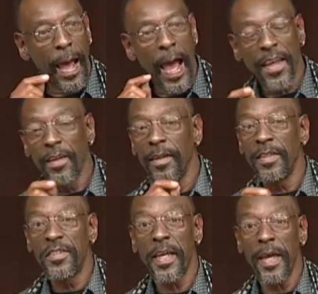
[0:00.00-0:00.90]
I can
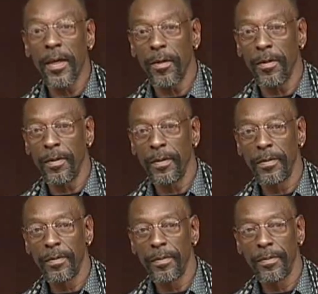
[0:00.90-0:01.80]
untangle
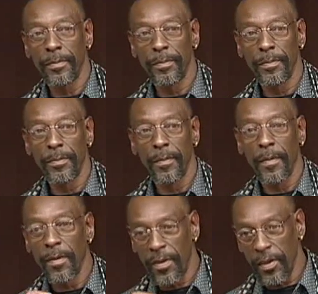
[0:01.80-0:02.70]

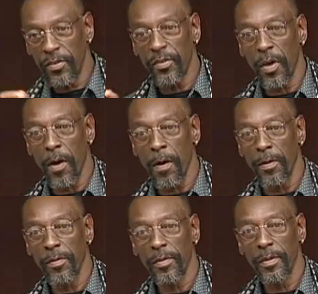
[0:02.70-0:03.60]
these
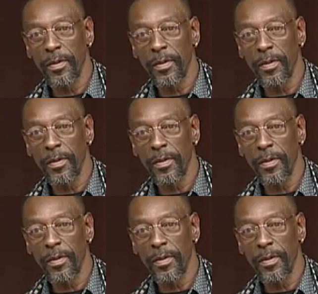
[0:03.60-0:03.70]
stars,